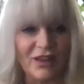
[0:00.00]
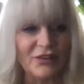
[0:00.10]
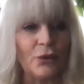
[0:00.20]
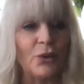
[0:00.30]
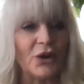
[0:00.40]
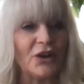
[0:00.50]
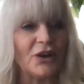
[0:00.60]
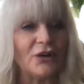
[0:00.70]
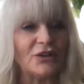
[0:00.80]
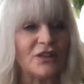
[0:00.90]
so we're going to
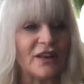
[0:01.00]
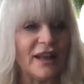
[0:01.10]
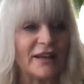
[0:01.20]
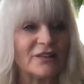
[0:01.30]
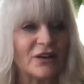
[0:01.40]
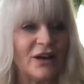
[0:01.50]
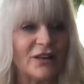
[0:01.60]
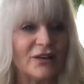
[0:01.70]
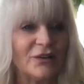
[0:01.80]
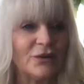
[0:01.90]
go to the next
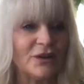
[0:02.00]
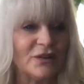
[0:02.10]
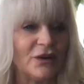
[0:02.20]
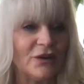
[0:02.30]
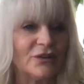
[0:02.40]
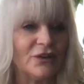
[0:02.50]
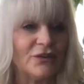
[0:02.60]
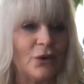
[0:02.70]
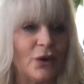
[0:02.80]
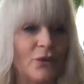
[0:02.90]
caller who is also
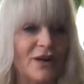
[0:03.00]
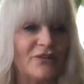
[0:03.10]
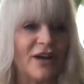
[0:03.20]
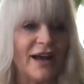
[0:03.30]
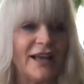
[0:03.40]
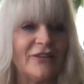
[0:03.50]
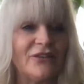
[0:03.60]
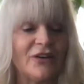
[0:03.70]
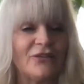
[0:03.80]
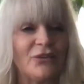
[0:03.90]
415.
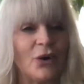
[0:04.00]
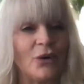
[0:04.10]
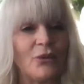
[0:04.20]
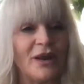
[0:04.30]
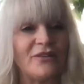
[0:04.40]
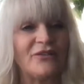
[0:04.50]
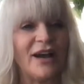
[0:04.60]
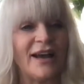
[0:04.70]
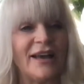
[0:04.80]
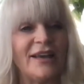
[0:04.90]

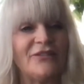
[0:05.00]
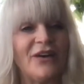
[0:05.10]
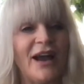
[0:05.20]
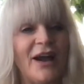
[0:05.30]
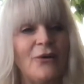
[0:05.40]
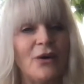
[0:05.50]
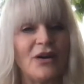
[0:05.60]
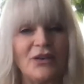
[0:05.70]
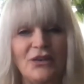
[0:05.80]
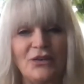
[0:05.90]
415, how are
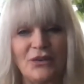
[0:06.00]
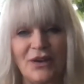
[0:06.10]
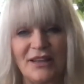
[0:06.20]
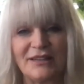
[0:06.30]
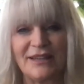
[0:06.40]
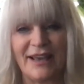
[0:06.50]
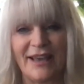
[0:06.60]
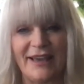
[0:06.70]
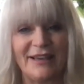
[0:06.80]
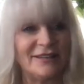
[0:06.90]
you doing
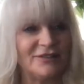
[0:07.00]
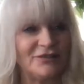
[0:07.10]
today?